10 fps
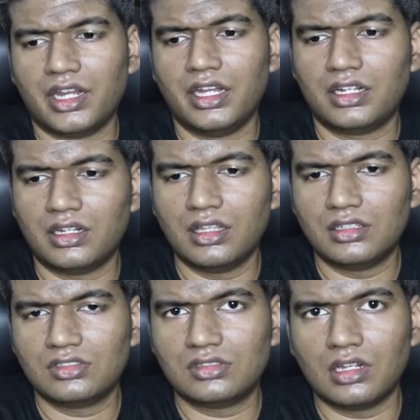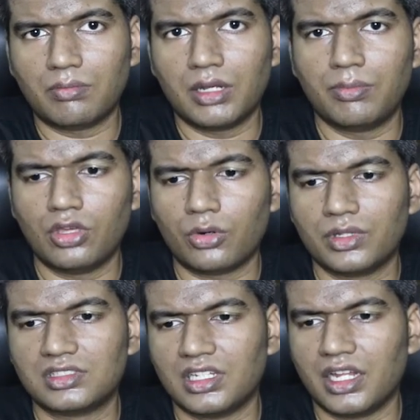right? That might be your
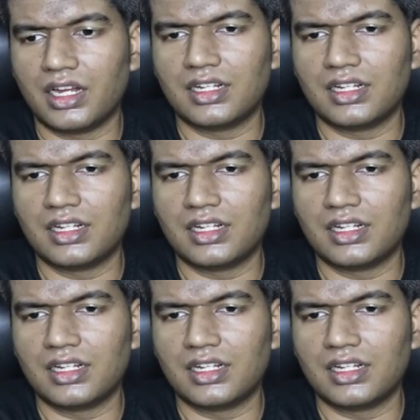question, I